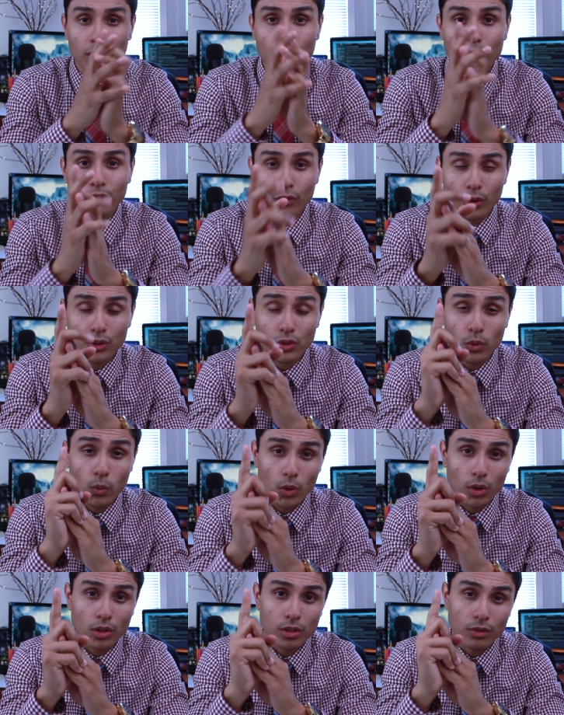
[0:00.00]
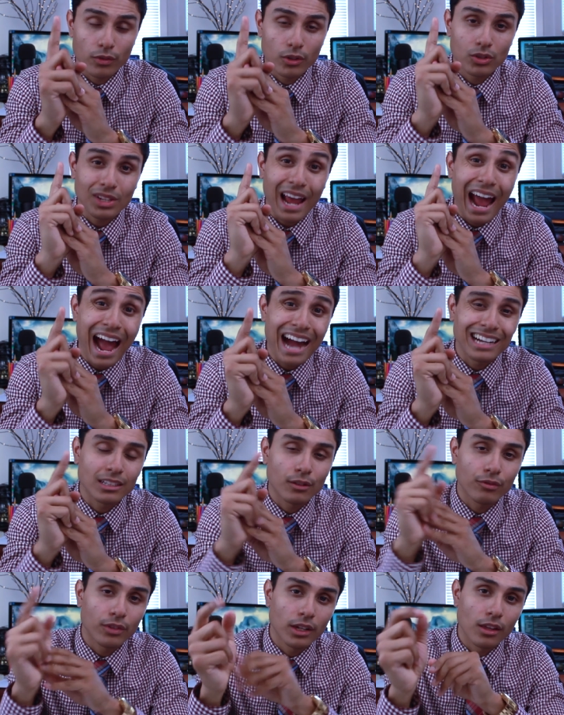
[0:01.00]
your first work, your first act
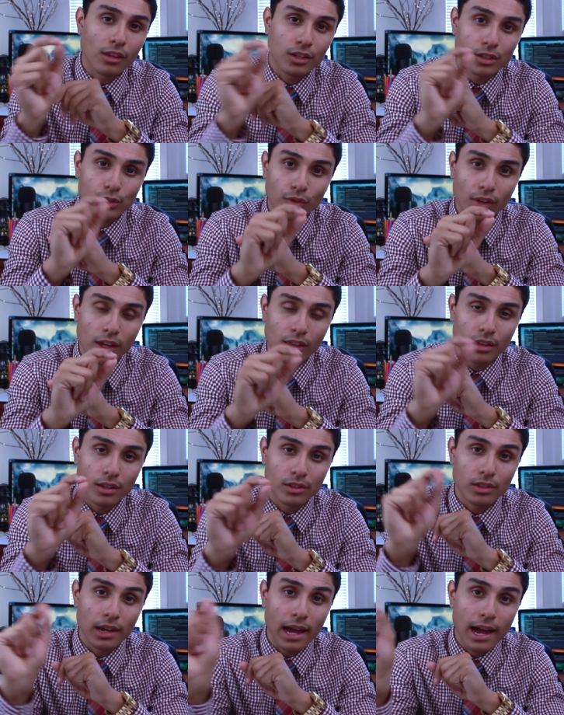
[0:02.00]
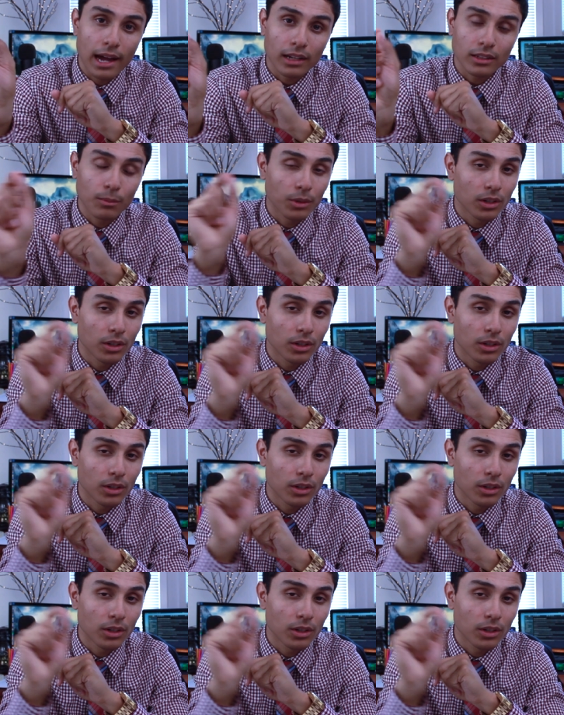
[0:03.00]
of faith, because faith is an act. I'm